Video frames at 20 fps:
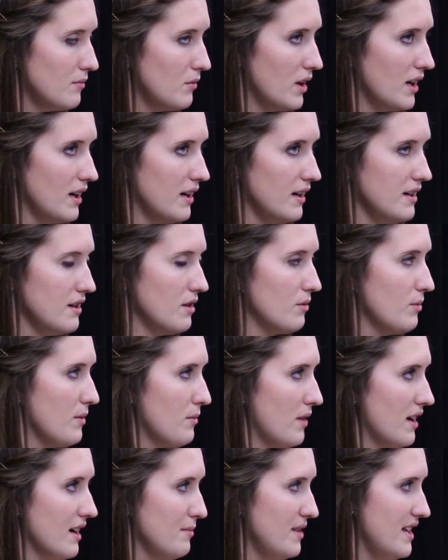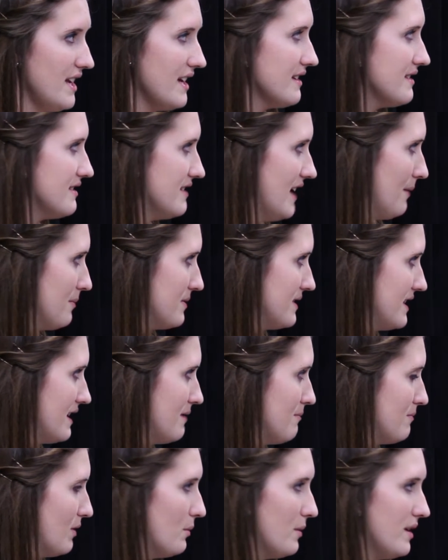where we want to be
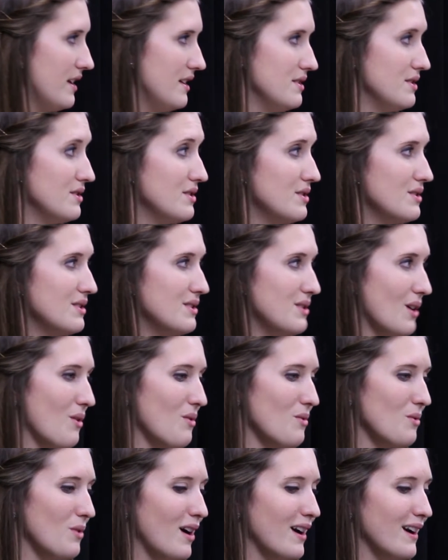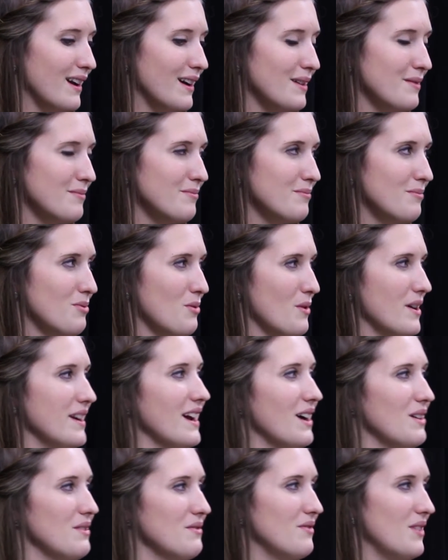accepting, but we don't want to
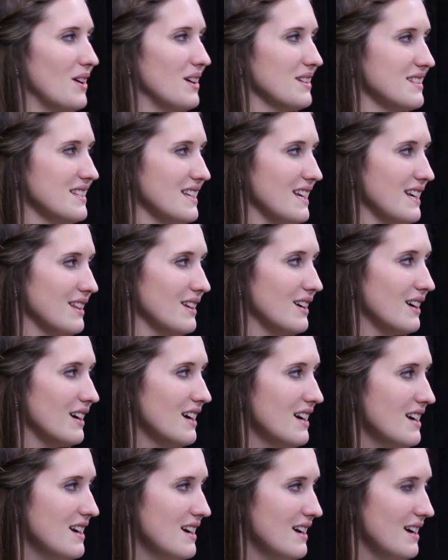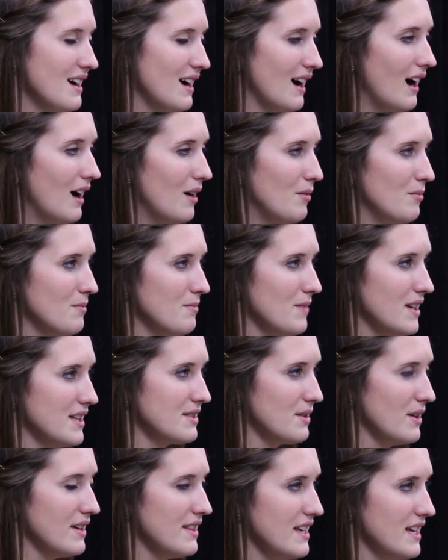point out faults either.
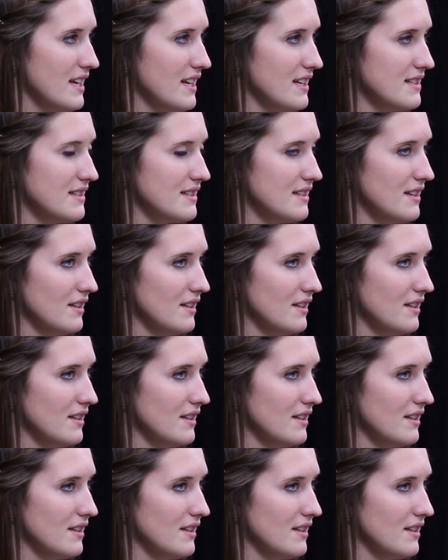And so I think